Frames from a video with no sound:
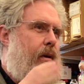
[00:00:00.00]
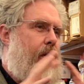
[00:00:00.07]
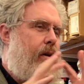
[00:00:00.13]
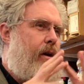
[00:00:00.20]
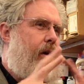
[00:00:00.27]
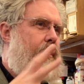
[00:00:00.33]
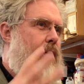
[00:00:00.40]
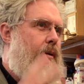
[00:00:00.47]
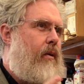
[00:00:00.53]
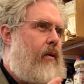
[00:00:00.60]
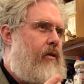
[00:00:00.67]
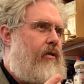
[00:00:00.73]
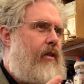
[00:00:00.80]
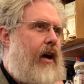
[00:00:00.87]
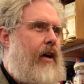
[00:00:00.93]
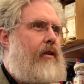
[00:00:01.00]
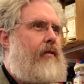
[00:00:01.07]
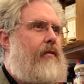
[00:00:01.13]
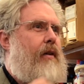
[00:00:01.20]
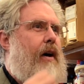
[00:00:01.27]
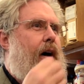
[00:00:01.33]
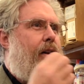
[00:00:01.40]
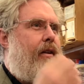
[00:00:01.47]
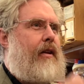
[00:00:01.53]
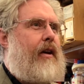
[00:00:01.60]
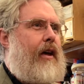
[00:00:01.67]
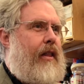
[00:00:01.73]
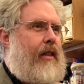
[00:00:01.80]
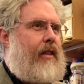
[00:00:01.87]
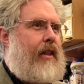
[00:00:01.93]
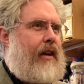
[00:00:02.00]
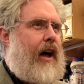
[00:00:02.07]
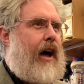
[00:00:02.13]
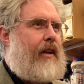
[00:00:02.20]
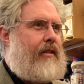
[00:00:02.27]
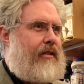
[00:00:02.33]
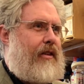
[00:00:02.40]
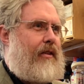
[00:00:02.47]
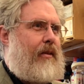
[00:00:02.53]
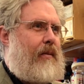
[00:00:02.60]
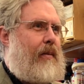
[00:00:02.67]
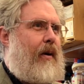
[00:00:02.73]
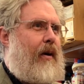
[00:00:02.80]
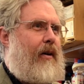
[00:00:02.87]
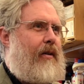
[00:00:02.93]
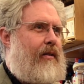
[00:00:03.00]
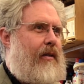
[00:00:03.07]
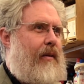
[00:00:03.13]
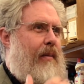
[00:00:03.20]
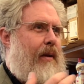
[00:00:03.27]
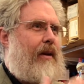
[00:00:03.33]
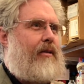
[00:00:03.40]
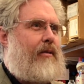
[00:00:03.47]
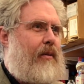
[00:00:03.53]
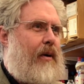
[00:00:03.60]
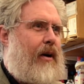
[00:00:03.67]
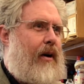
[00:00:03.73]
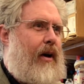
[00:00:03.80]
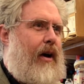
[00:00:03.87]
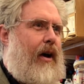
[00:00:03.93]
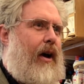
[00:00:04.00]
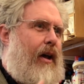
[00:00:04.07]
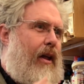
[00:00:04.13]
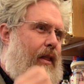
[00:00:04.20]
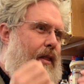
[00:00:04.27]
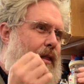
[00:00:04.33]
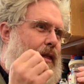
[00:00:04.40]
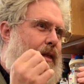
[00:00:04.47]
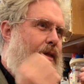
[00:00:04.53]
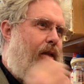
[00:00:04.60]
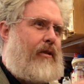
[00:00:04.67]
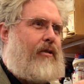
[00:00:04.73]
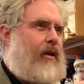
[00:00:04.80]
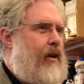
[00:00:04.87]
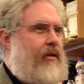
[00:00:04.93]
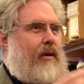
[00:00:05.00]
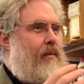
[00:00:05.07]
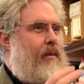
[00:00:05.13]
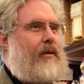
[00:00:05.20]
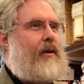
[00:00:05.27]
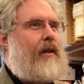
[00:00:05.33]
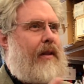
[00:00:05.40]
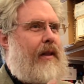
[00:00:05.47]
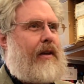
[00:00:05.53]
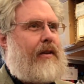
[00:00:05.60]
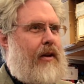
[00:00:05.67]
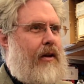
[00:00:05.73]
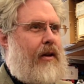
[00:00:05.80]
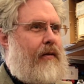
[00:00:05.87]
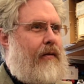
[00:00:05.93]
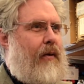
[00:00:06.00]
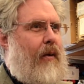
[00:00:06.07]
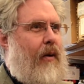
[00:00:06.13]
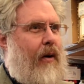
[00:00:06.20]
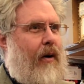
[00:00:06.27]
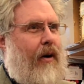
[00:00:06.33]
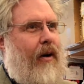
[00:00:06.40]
you look at the whole set, you find the non-subtle parts, the place where the transcript you didn't think to look for